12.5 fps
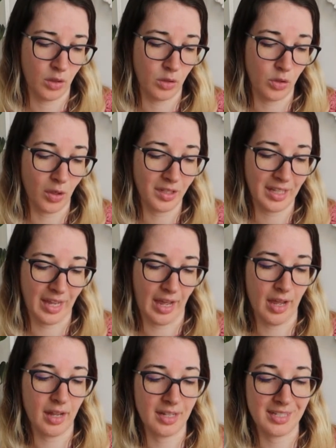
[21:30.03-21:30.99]

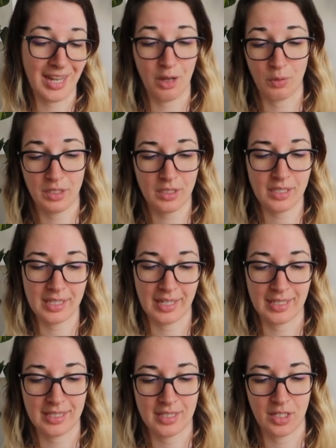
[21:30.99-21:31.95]
Dotka Dye Works,
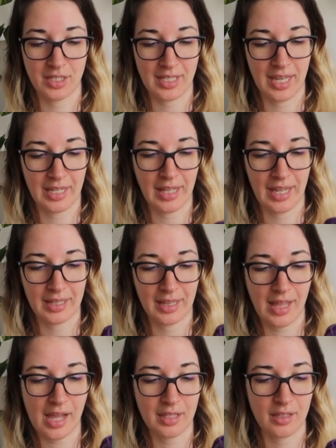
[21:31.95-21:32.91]
let's just say it like
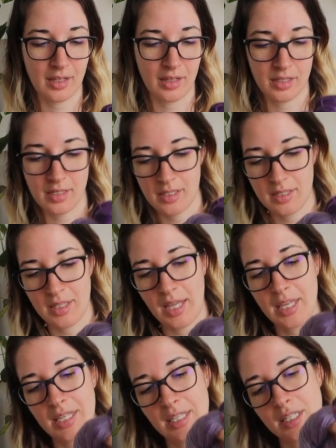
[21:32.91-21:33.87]
that. This is the
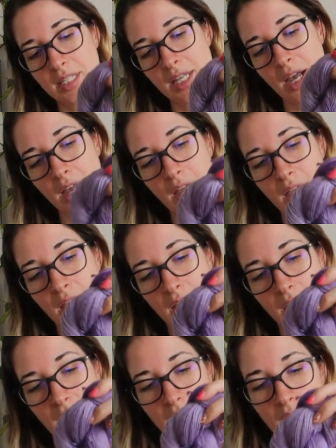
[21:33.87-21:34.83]
Histia
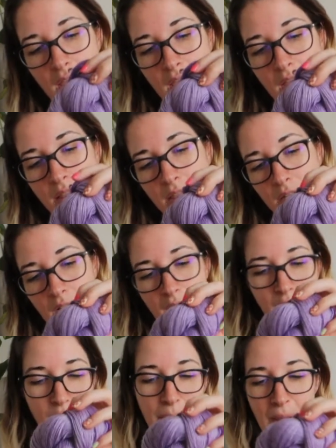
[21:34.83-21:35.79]
in the
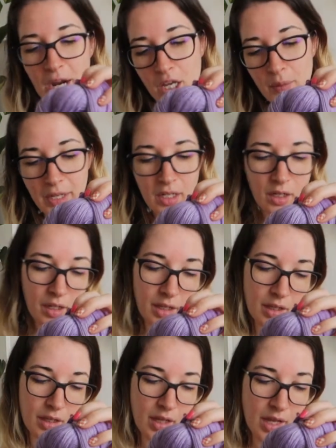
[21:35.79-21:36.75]
color
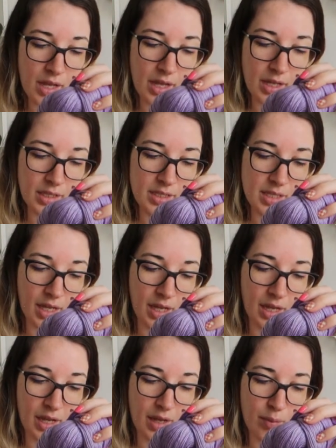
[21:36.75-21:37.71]
Periwinkle. It's
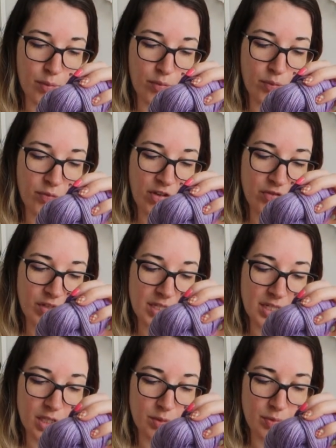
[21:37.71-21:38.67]
56%
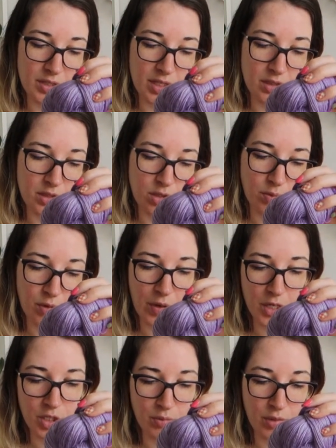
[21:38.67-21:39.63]

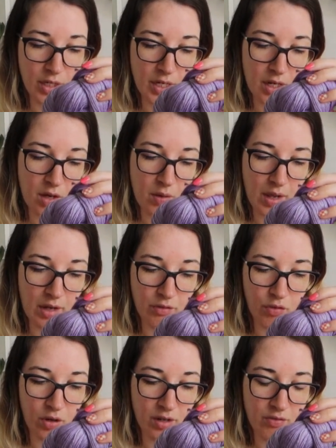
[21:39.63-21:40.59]
superwash merino and
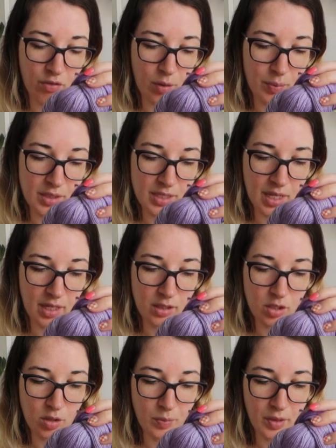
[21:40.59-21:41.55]
44%
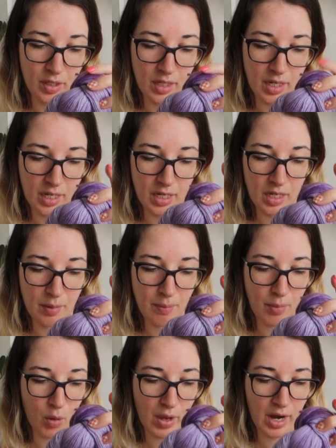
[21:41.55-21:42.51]
super kid
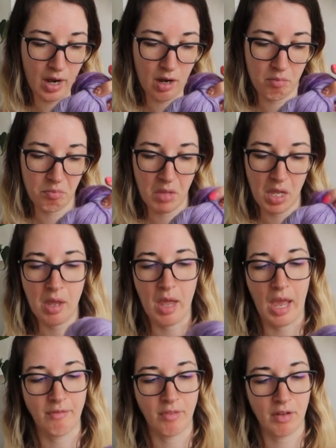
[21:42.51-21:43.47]
mohair.
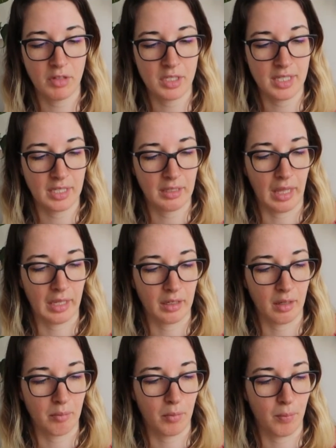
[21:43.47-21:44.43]
I've never seen like
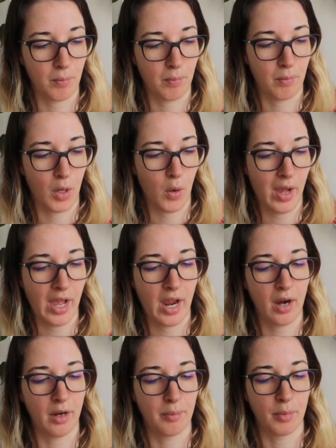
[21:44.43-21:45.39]
a
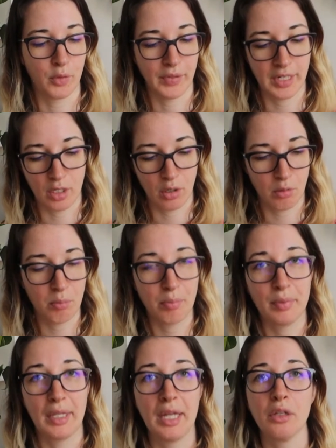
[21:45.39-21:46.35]
mohair and merino
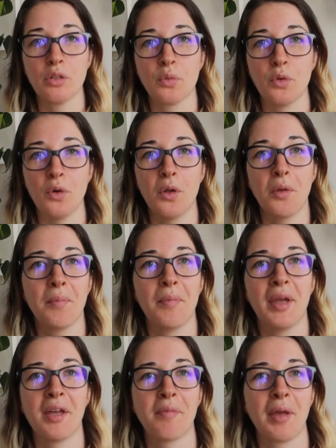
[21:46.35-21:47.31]
blend wool.
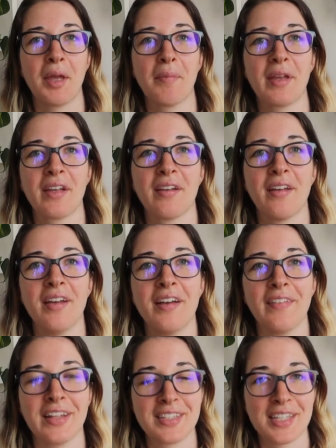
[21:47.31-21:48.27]
Maybe
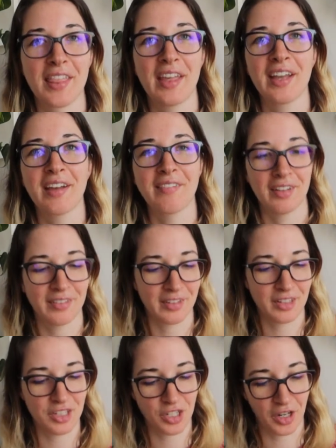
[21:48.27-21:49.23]
that's a thing, I'm not
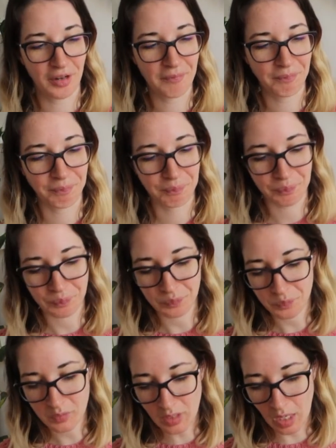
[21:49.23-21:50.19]
really sure.
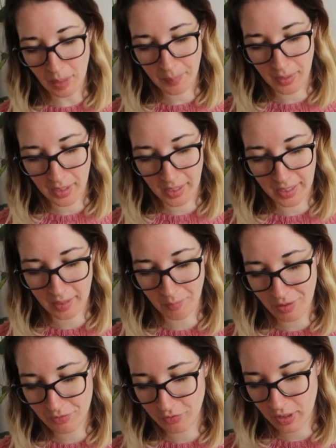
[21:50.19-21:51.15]
But I
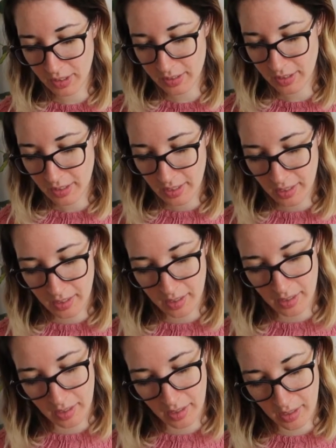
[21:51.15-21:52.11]
went for it.
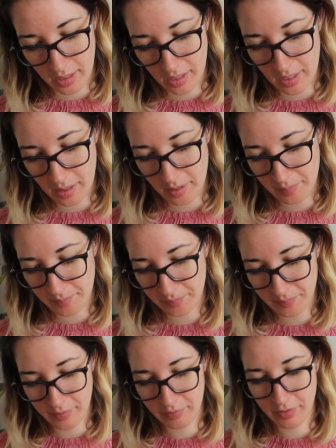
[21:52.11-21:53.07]

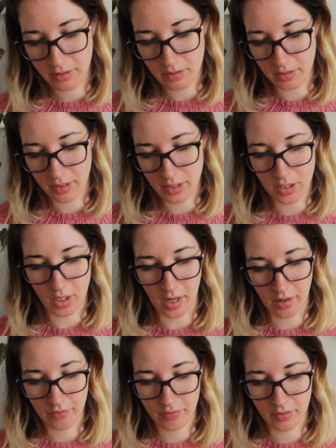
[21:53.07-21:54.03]
It feels really
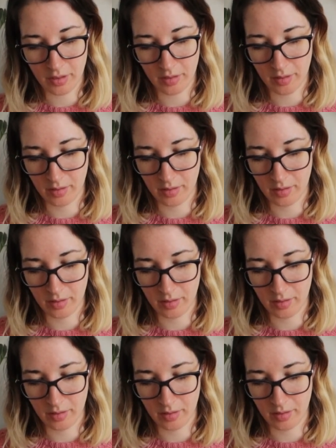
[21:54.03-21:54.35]
soft.